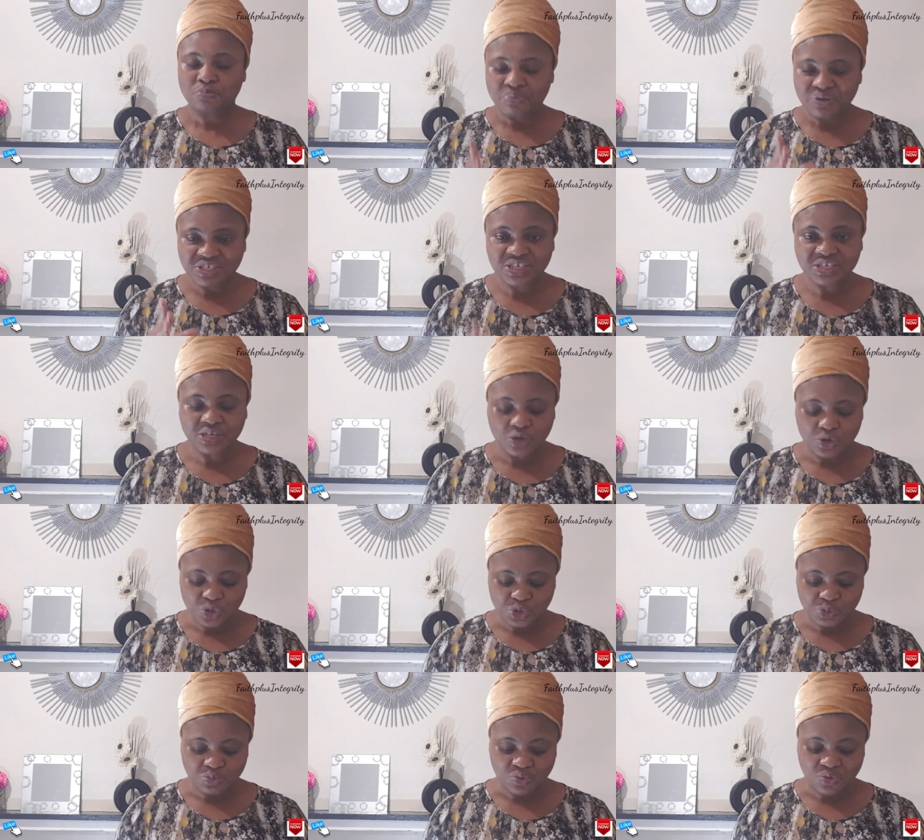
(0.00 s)
preaching the
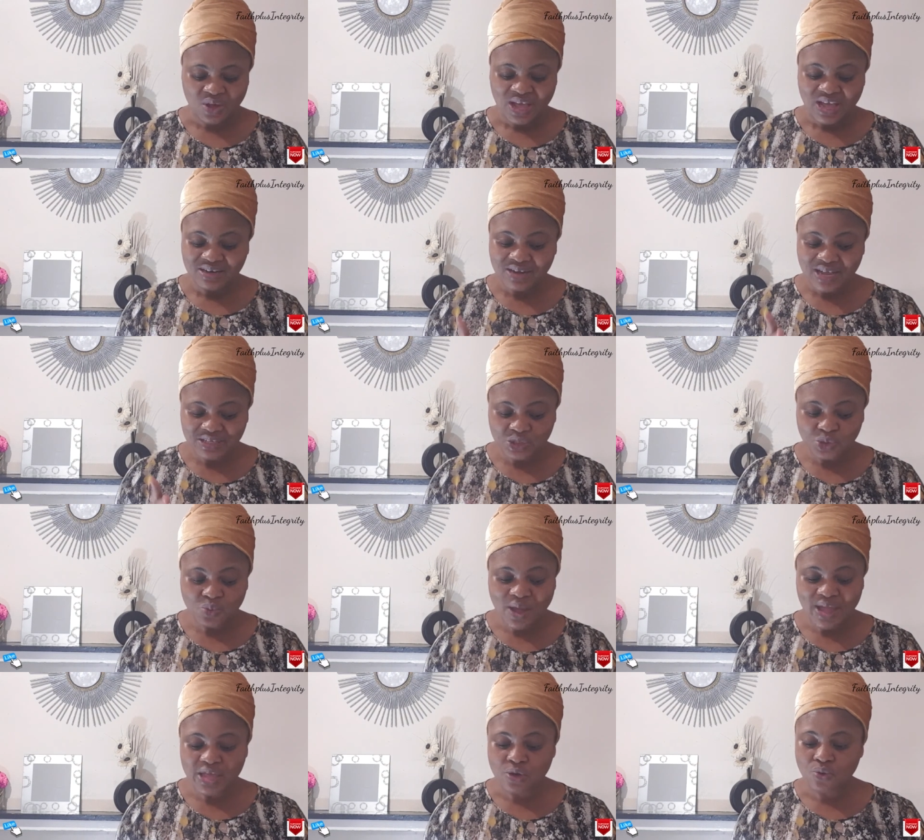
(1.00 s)
gospel. That is
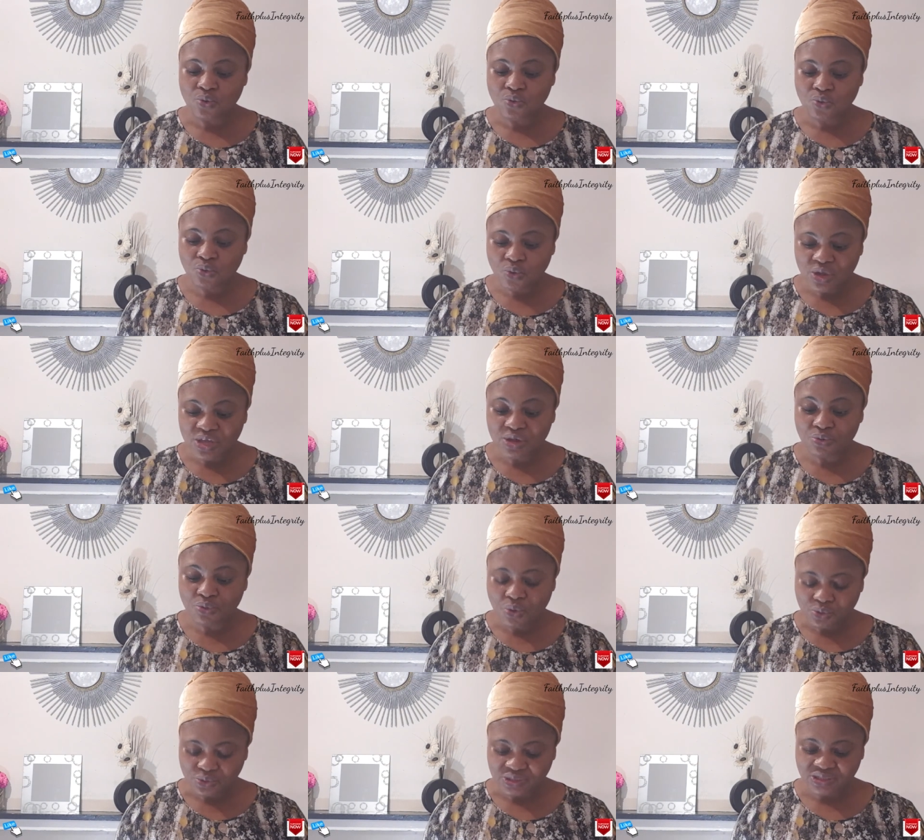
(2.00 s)
why he
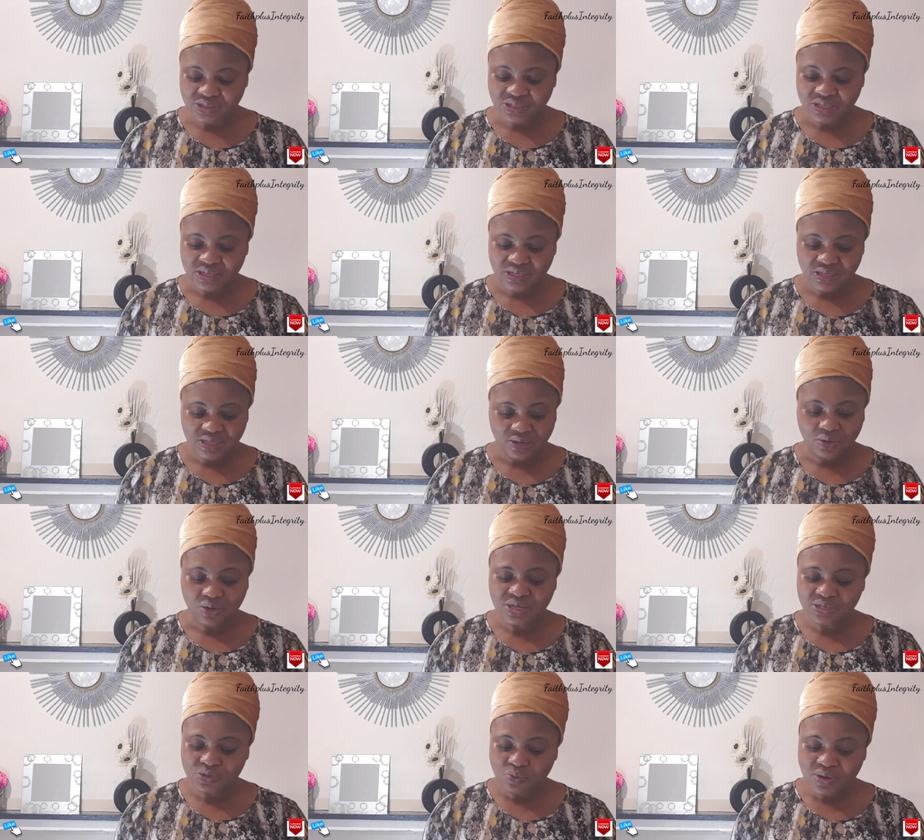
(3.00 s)
wrote,
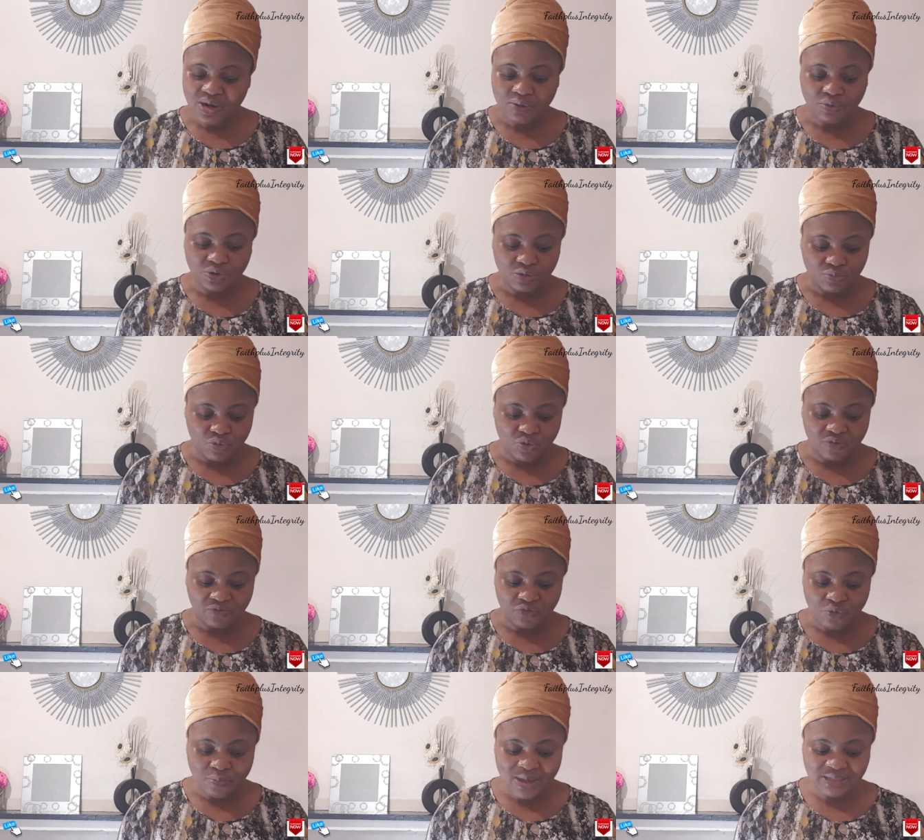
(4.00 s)
he's the one that wrote the book
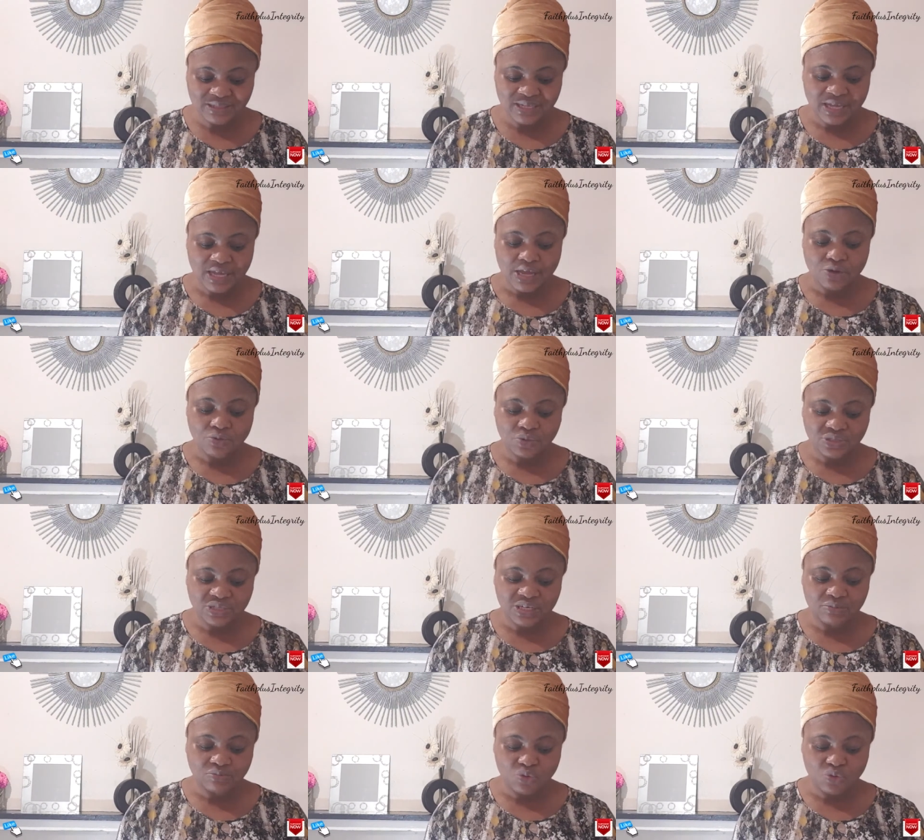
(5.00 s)
of Romans. He wrote in